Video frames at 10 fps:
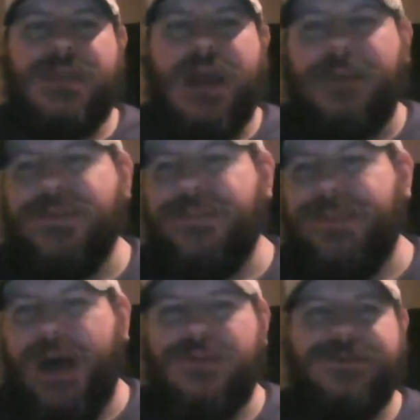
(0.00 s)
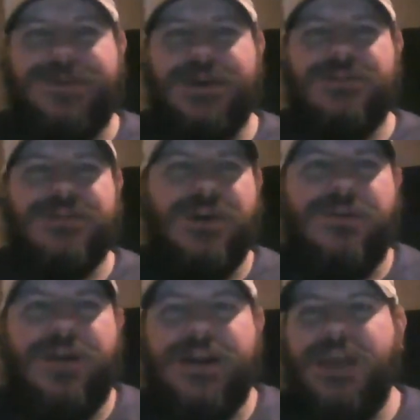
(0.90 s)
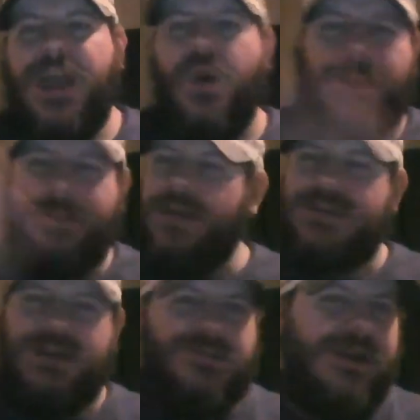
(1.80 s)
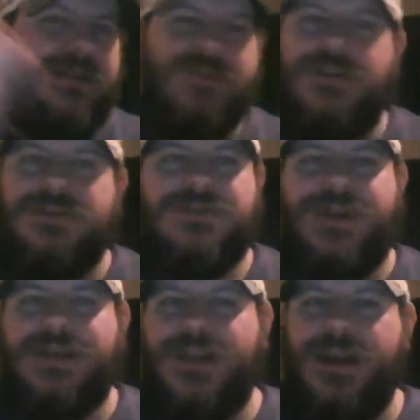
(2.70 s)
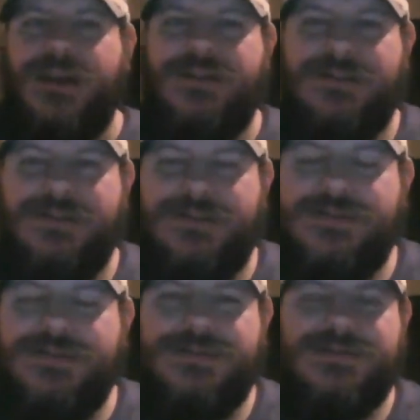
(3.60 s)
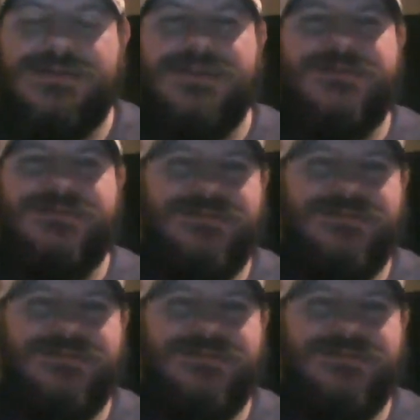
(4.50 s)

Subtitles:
hop the battlefield and go right there. It's like New Orleans is right there. So